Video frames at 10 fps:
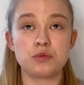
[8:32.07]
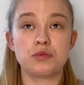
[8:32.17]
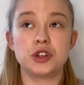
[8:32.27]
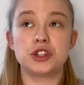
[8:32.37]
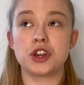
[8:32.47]

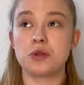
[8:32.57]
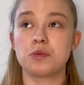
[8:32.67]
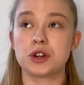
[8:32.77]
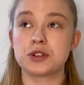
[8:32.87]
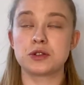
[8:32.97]
You don't
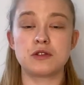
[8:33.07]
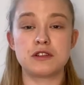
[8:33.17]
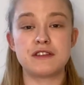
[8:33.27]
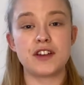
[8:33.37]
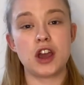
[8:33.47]
want to sort
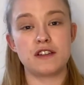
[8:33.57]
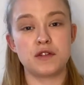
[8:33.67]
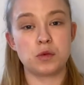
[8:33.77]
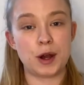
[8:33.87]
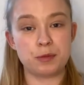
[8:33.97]
of
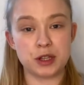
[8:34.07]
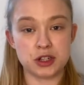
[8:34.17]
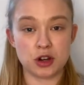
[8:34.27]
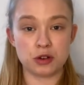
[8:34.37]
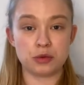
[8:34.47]
overwhelm your
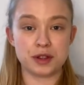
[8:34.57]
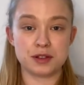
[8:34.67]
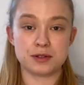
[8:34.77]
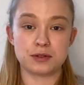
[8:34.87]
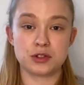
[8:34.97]
dog
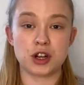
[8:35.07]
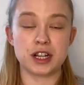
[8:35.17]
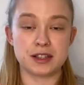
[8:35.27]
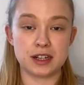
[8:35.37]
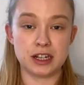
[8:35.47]
with
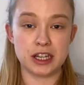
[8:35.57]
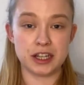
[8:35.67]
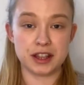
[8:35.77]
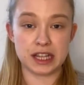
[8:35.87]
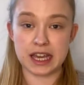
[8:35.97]
trying to
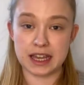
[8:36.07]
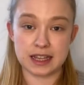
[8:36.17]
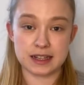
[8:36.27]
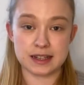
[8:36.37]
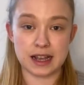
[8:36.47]
learn
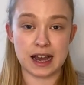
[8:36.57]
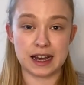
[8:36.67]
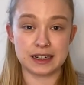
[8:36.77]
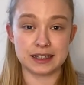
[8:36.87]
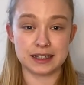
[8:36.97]
this.
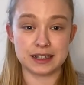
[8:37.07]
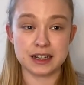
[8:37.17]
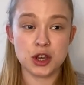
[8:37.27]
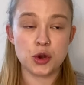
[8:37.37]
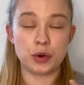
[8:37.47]
And
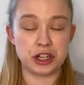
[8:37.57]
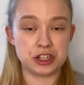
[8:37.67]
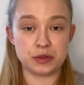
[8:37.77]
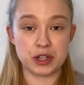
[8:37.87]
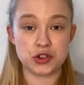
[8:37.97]
when you're
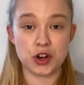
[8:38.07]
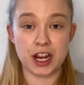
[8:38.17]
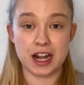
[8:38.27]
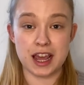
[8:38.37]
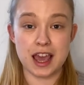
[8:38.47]
doing
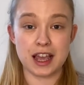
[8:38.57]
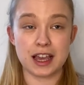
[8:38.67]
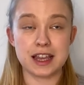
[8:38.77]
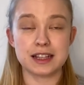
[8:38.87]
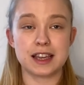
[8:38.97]
training,
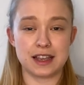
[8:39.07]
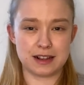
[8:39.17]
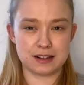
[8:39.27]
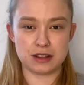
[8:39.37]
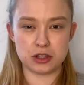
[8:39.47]
it
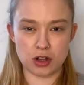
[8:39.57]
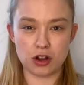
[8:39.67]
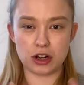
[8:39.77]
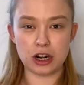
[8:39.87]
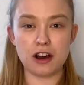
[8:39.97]
takes the
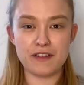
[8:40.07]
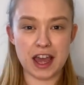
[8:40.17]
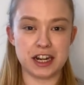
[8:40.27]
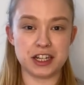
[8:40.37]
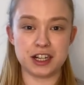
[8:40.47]
dog a lot of
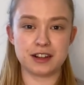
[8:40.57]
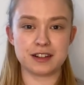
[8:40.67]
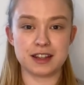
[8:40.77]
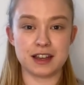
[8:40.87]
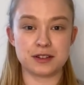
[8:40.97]
energy
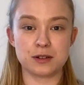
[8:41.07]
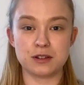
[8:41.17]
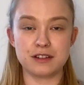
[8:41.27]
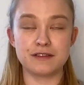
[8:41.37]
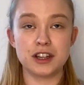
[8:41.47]
because they're
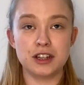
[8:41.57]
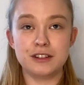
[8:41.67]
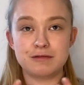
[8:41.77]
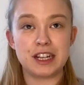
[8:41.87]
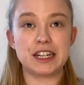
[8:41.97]
sort of
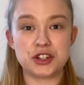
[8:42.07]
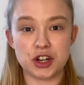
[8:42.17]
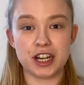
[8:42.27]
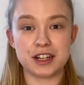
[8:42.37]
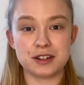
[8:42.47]
really
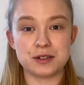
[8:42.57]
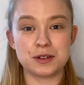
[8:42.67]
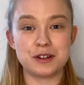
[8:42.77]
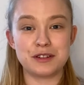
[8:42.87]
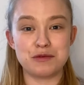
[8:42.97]
trying to
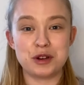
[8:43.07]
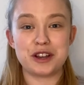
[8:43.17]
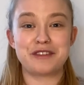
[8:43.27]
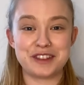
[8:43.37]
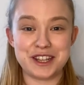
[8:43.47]
sort of
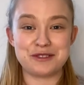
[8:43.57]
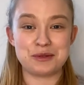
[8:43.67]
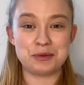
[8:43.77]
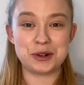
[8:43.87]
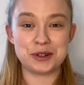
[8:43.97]
work for these
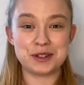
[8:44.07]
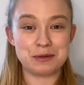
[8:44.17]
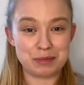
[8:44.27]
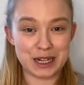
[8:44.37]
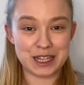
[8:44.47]
rewards
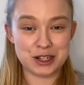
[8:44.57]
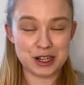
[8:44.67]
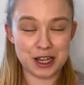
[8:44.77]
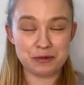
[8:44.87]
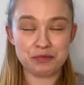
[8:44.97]
and please
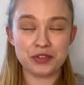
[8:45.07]
you.